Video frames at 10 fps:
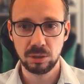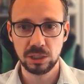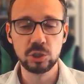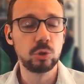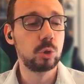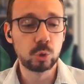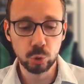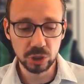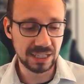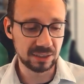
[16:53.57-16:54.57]
You
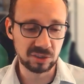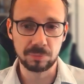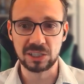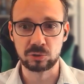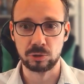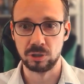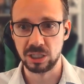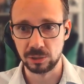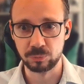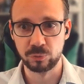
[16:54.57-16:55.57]
could get some external
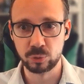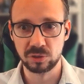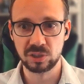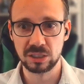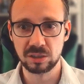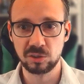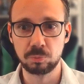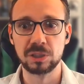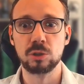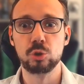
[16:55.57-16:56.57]
help with consultants,
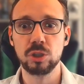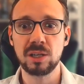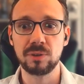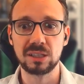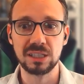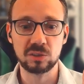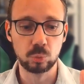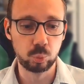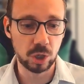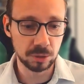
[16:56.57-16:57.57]
but you should have at least
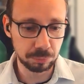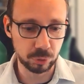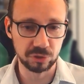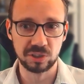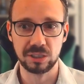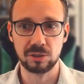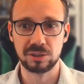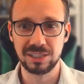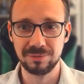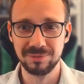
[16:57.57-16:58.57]
one person in your
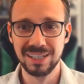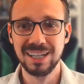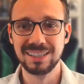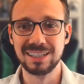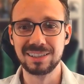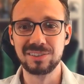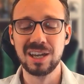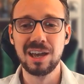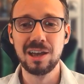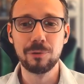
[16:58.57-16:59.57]
team that is
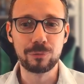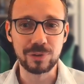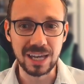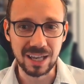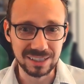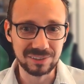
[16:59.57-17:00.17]
fairly